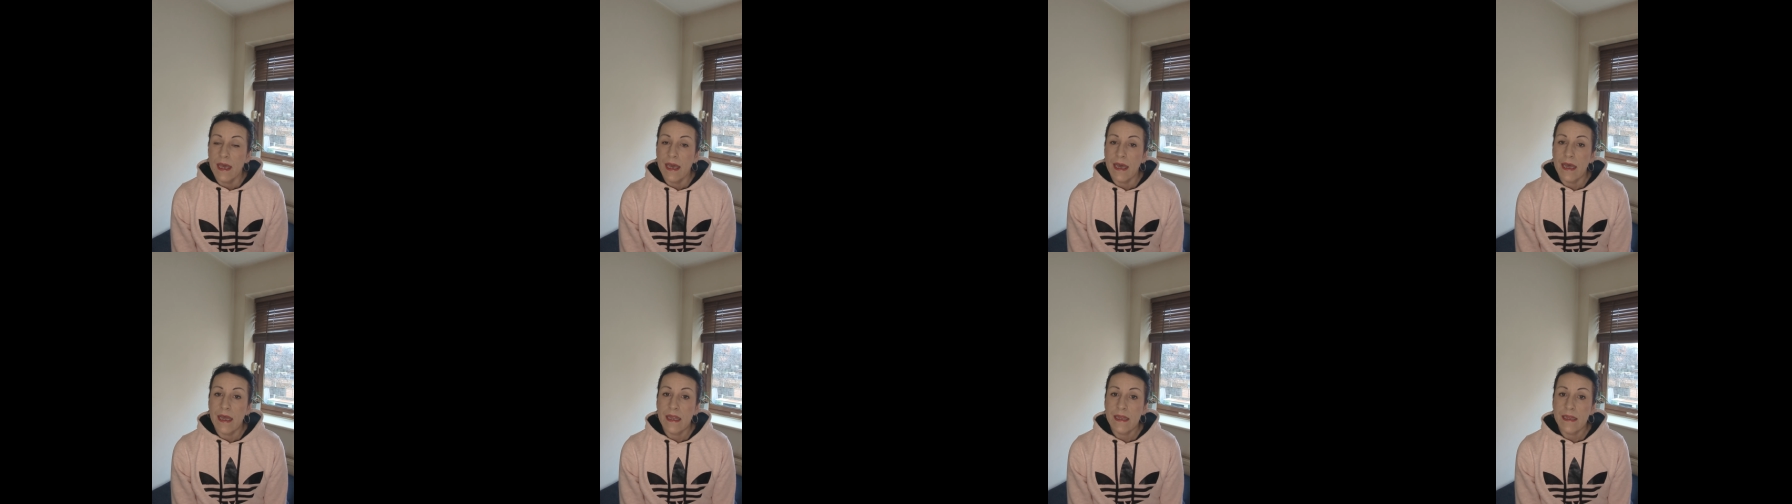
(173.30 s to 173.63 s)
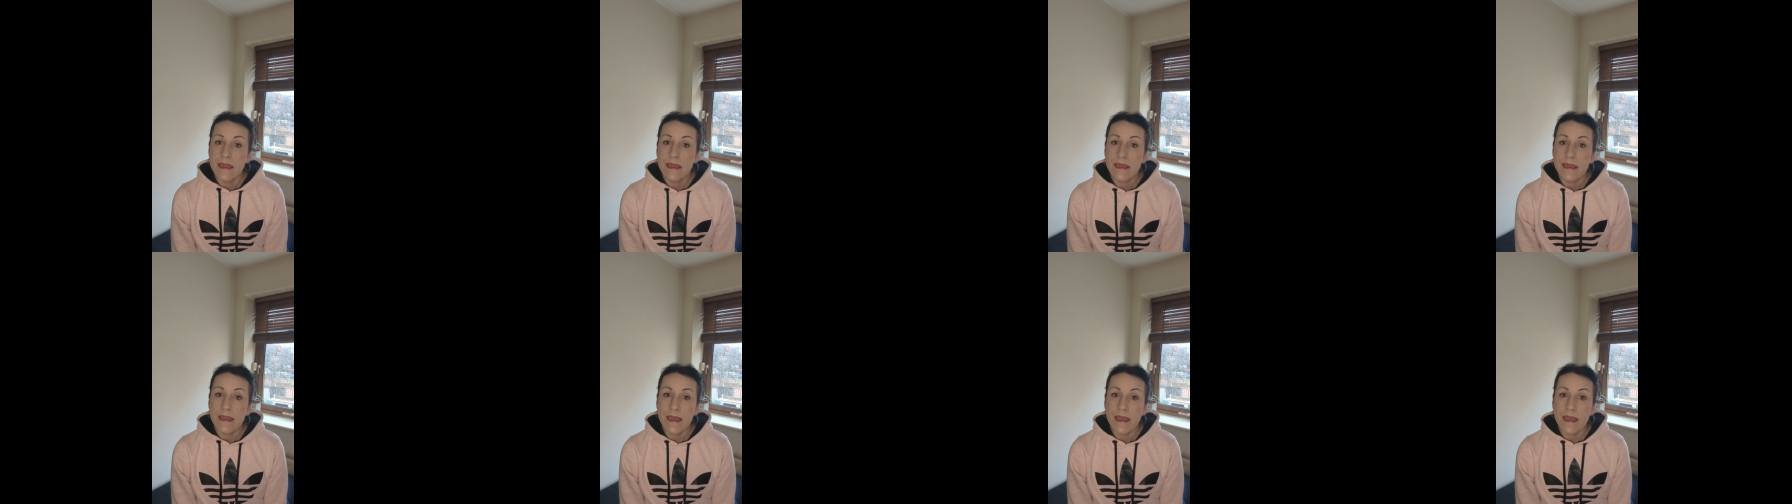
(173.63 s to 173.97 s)

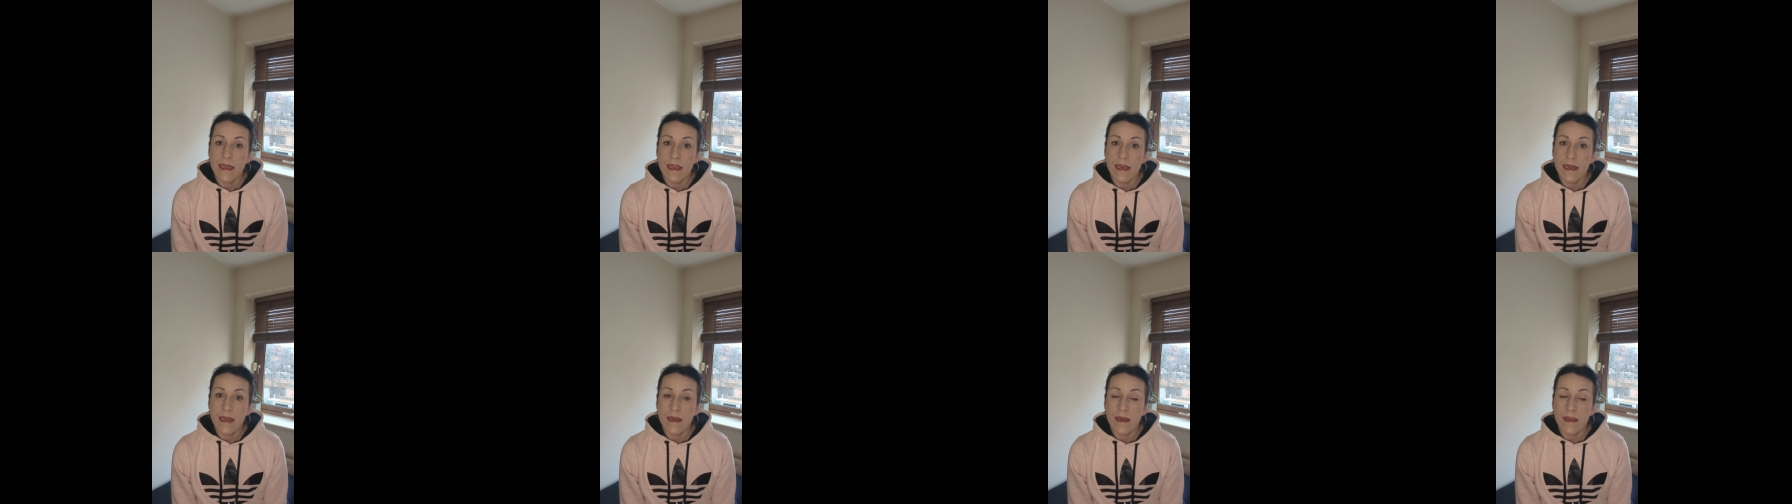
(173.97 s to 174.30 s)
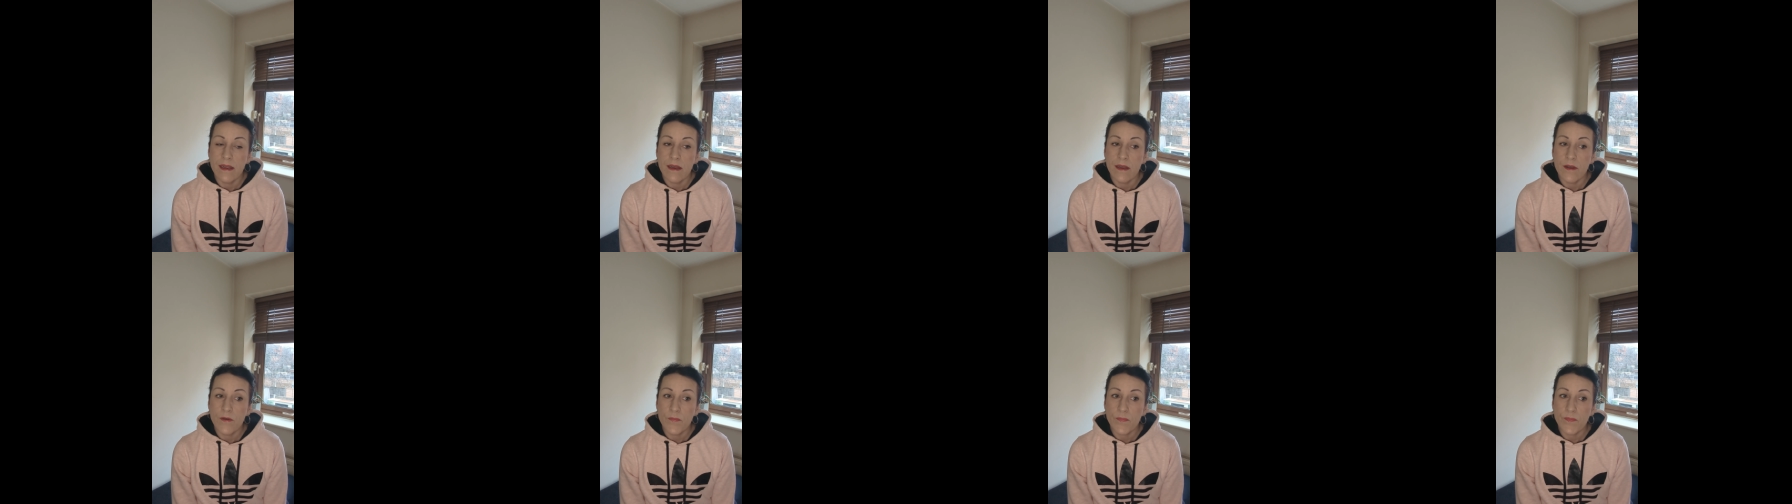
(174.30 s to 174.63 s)
And then
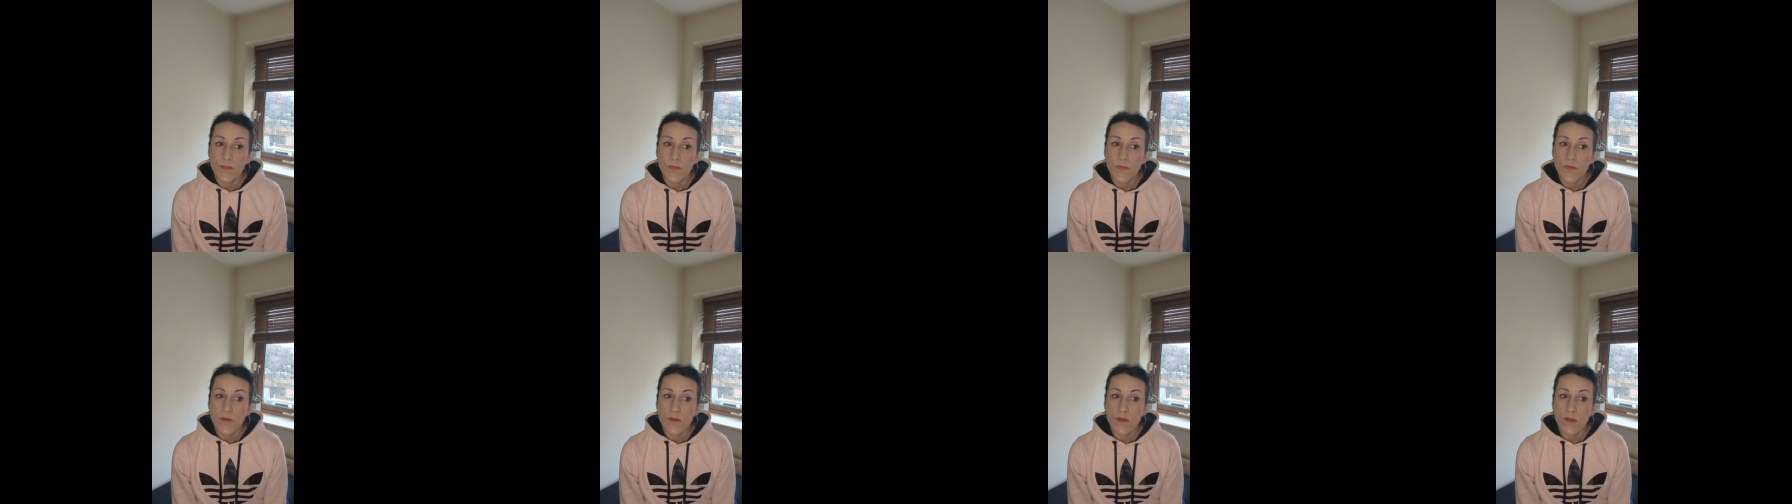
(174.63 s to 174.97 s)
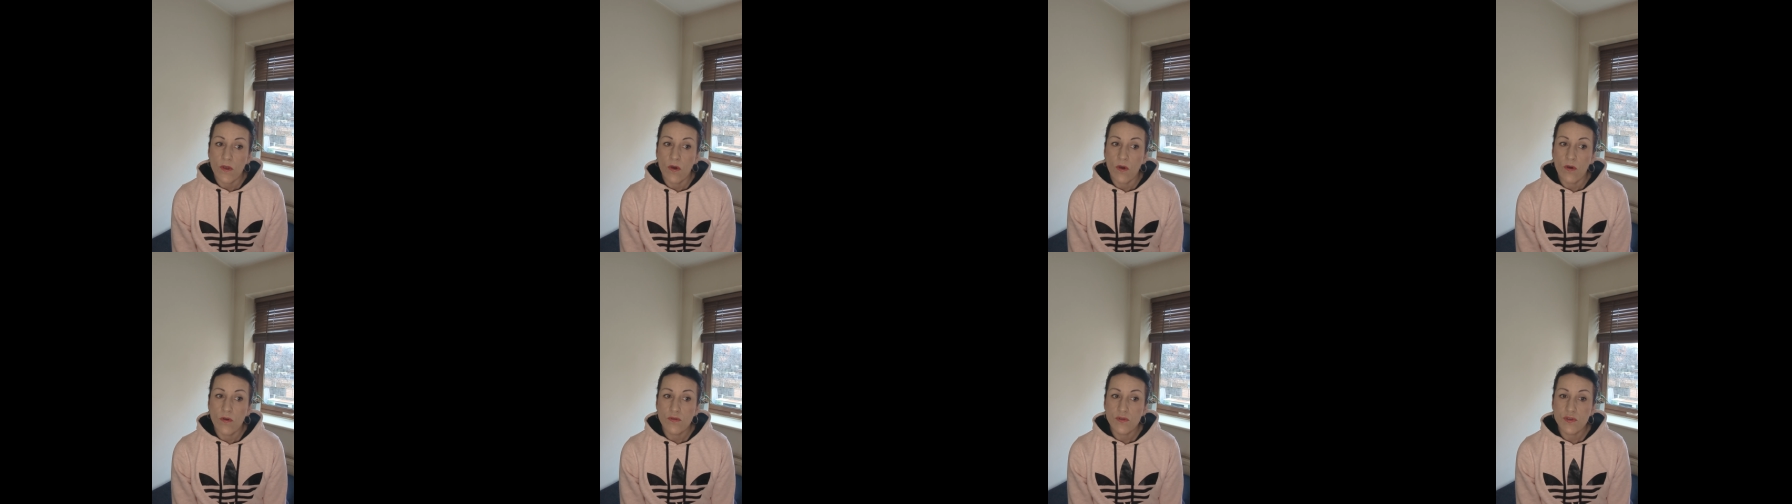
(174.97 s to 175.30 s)
um,
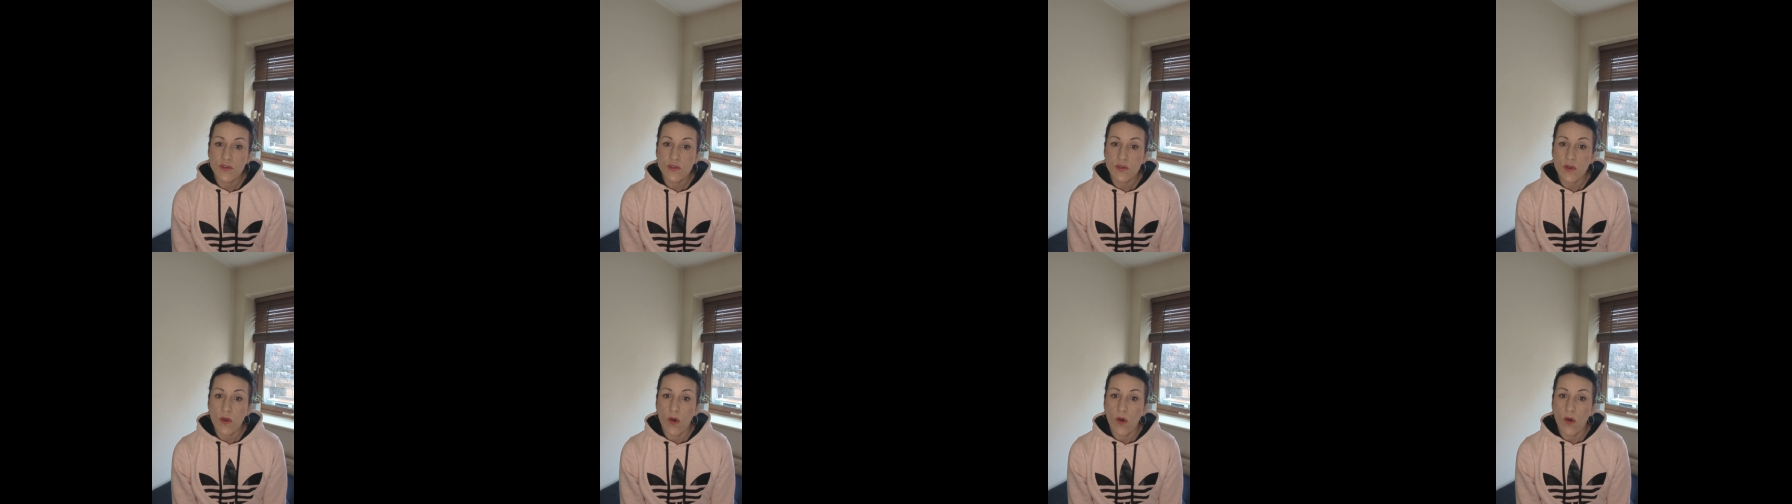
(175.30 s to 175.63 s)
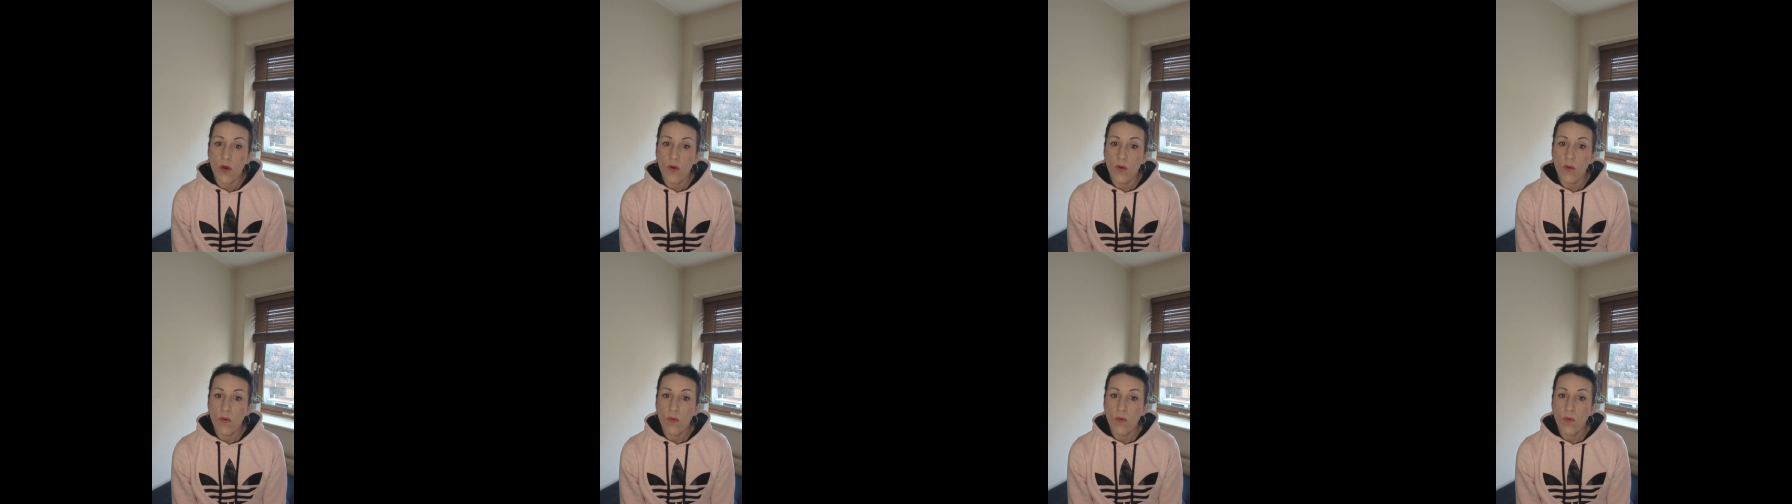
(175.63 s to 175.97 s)

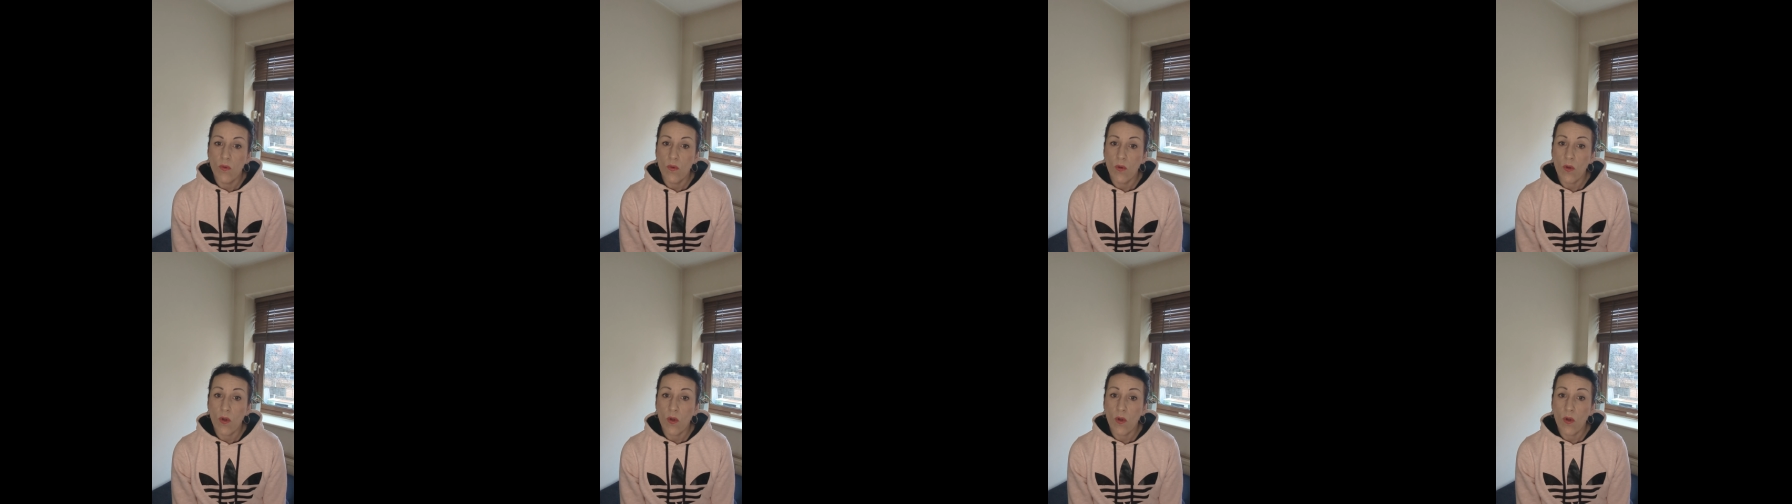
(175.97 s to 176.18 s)
also